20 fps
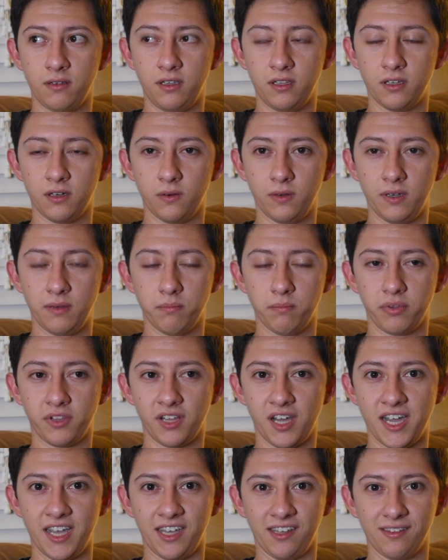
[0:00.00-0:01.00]
you know,
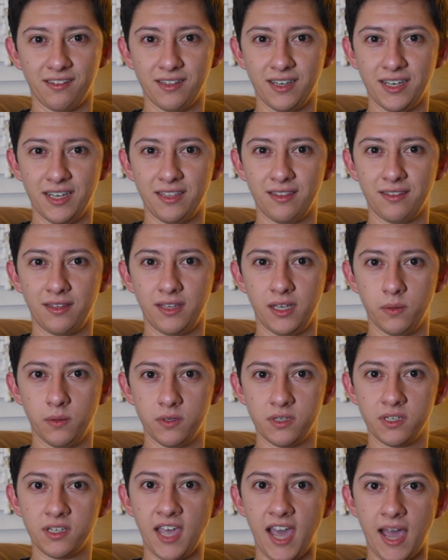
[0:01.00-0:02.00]
implying that it
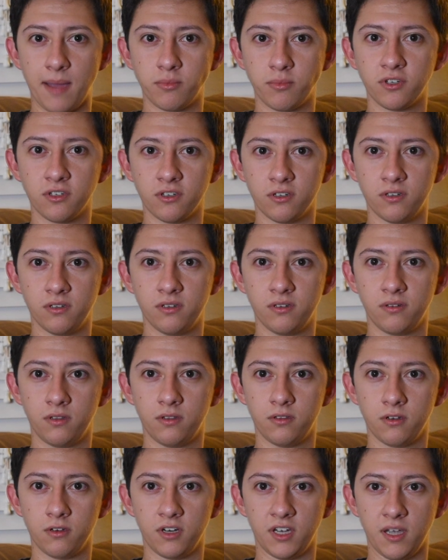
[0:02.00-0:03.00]
was captured
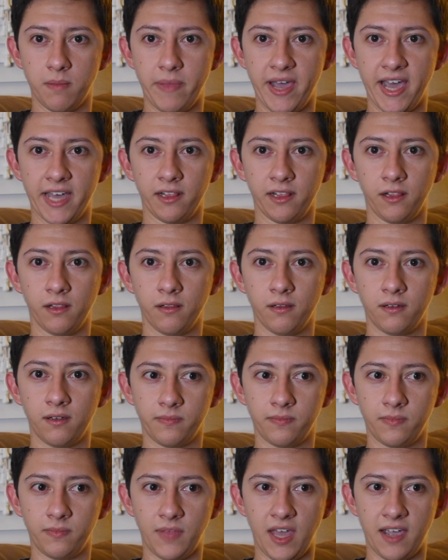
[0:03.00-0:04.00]
during a battle
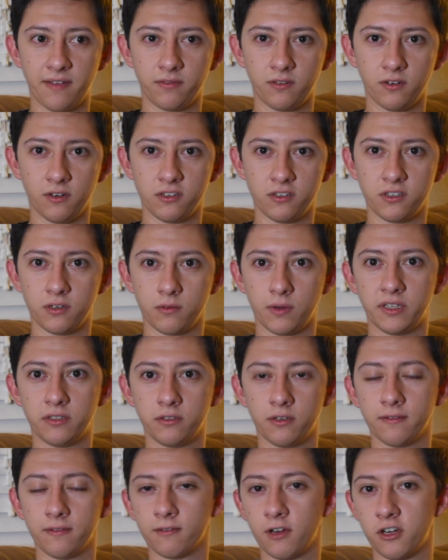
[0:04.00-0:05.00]
after a surrender of